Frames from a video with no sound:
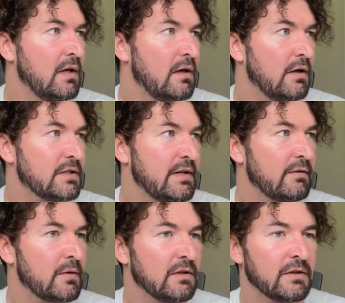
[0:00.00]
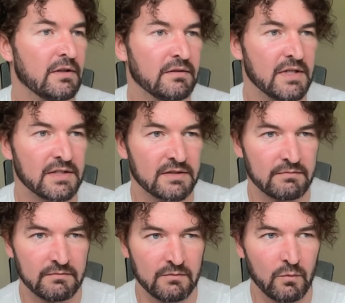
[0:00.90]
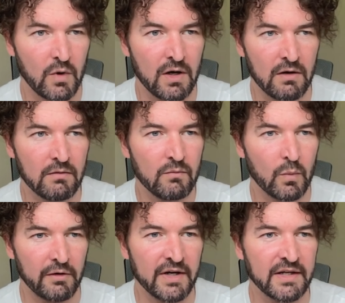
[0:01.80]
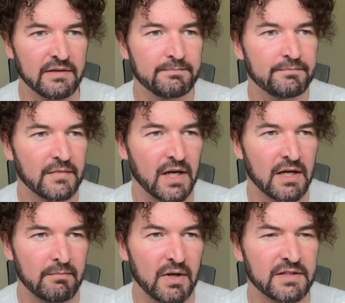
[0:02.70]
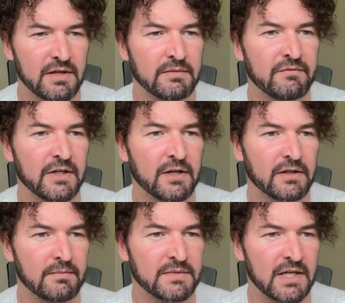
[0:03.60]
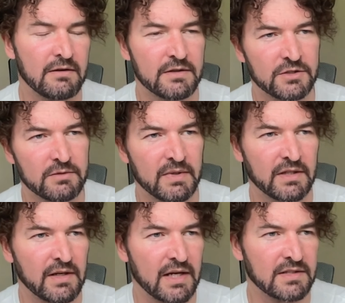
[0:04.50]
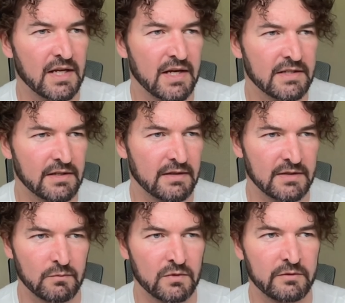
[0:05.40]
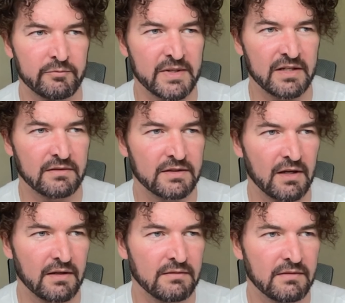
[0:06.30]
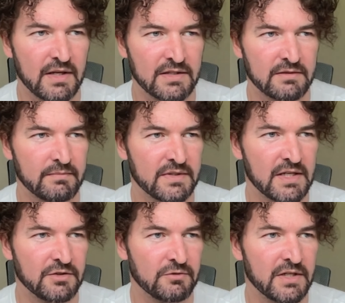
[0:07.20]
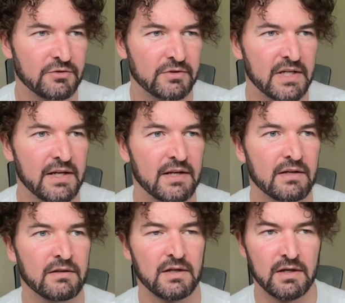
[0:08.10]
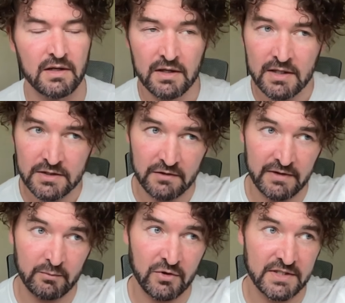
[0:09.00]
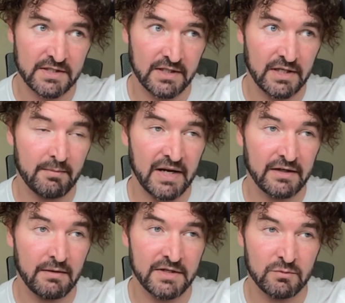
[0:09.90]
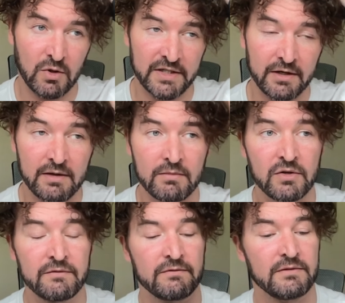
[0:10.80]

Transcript: I'll just have a quick look at this while we're in it. By the time the video comes out, it should be the next day, so this would have been done. There's a potential entry here. So I think price is going to come back up. It's why you don't move